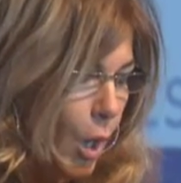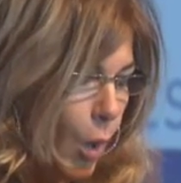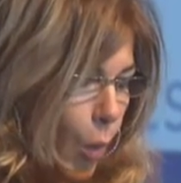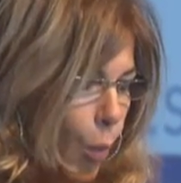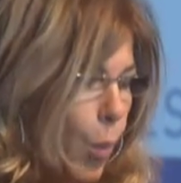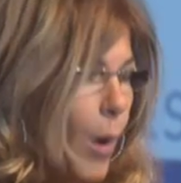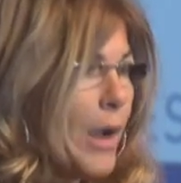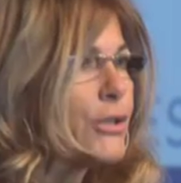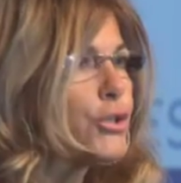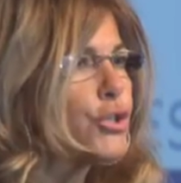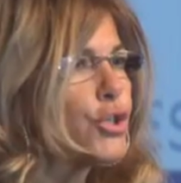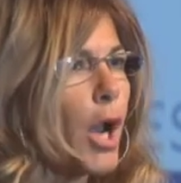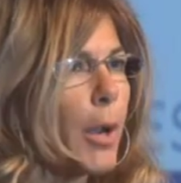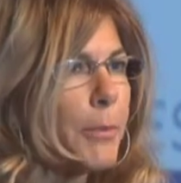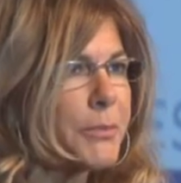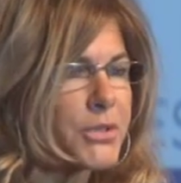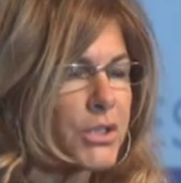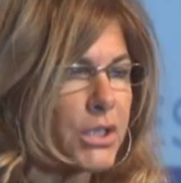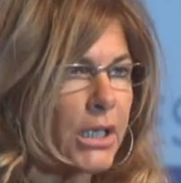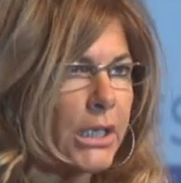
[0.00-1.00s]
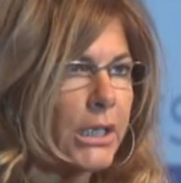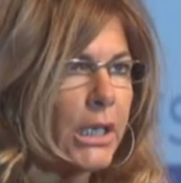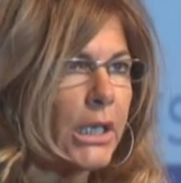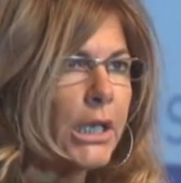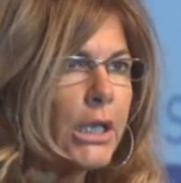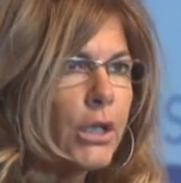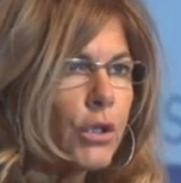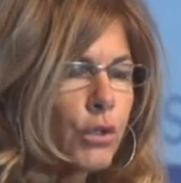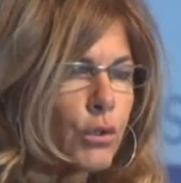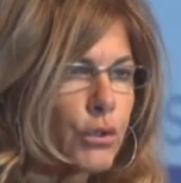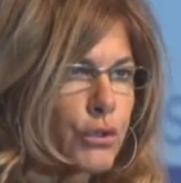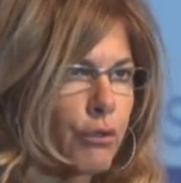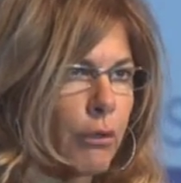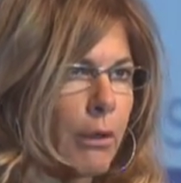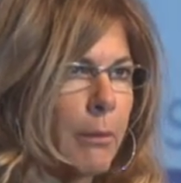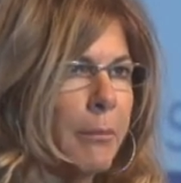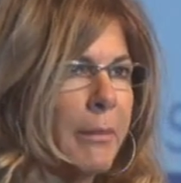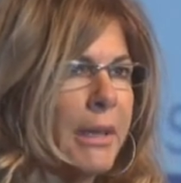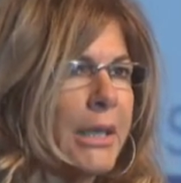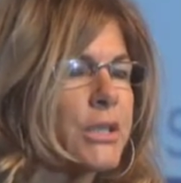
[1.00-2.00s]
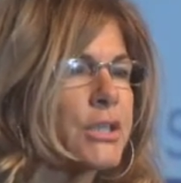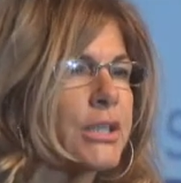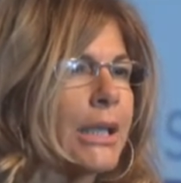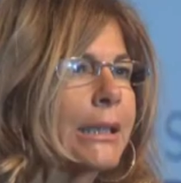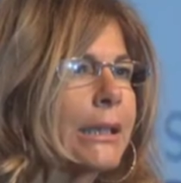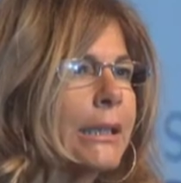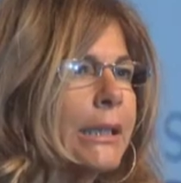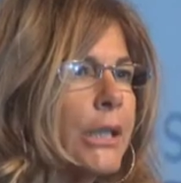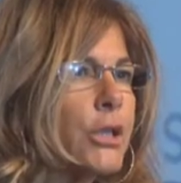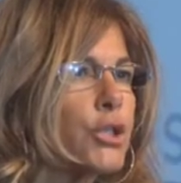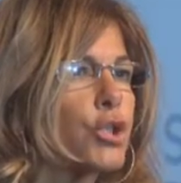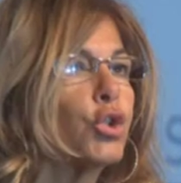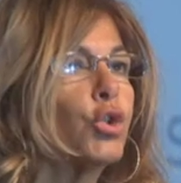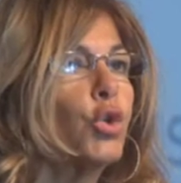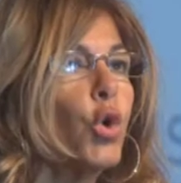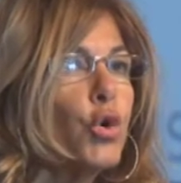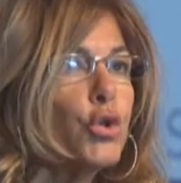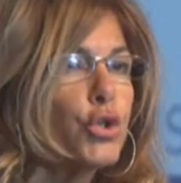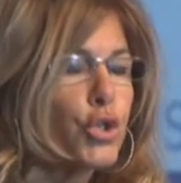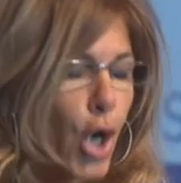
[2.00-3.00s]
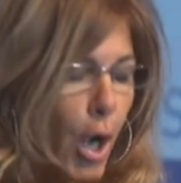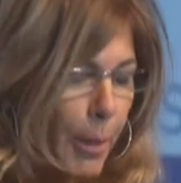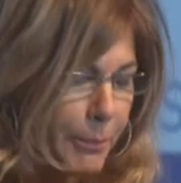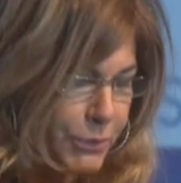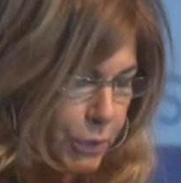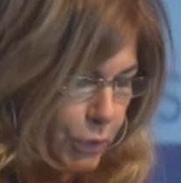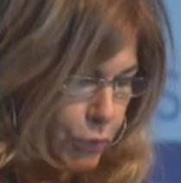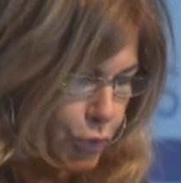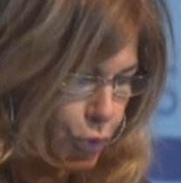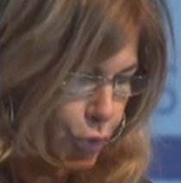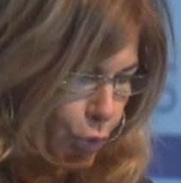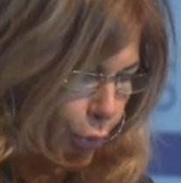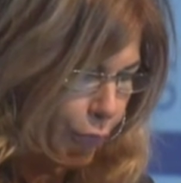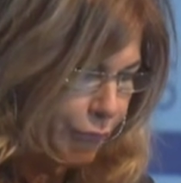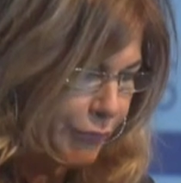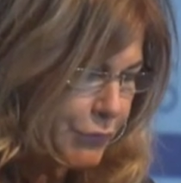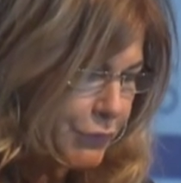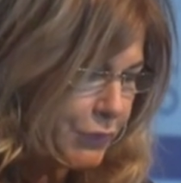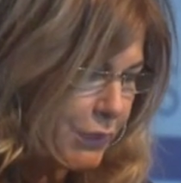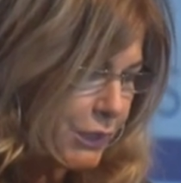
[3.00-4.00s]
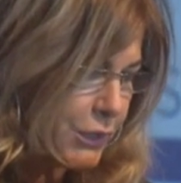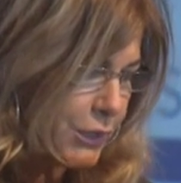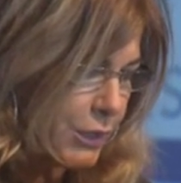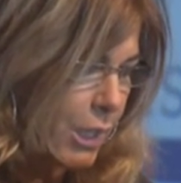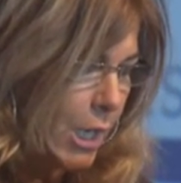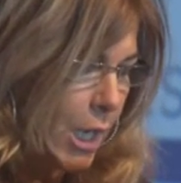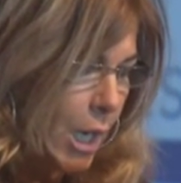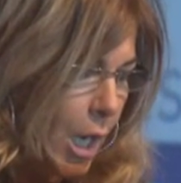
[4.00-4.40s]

One job in industry means at least 2 jobs in services.